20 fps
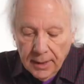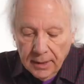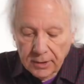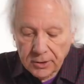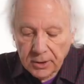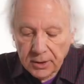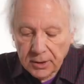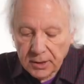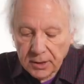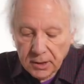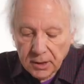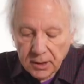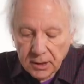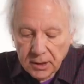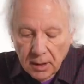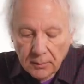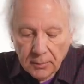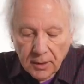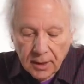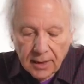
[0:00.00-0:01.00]
It's just
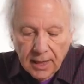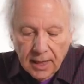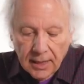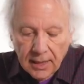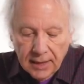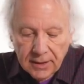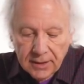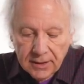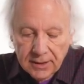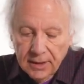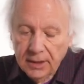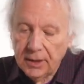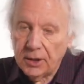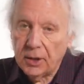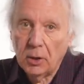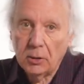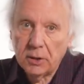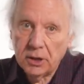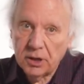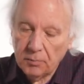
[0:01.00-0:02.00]
something that I didn't
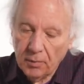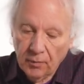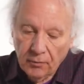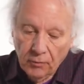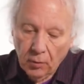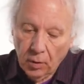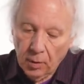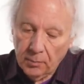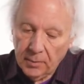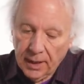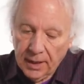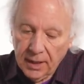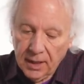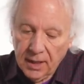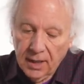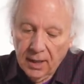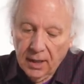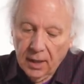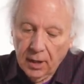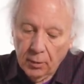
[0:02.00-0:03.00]
notice before, but I
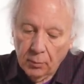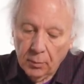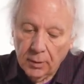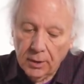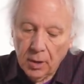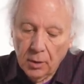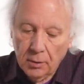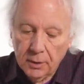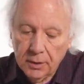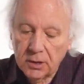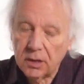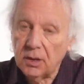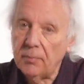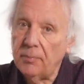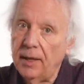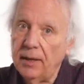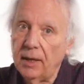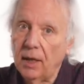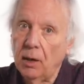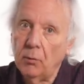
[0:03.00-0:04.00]
think you would notice
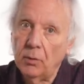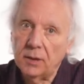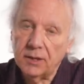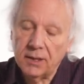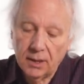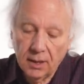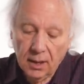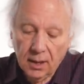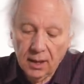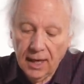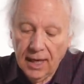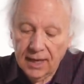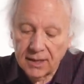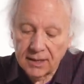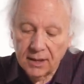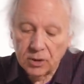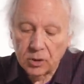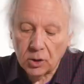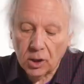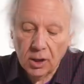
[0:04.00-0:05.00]
depending on what's in the glass
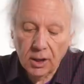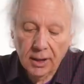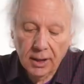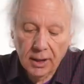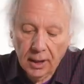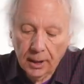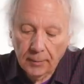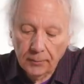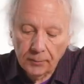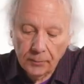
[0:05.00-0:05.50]
that you're cleaning.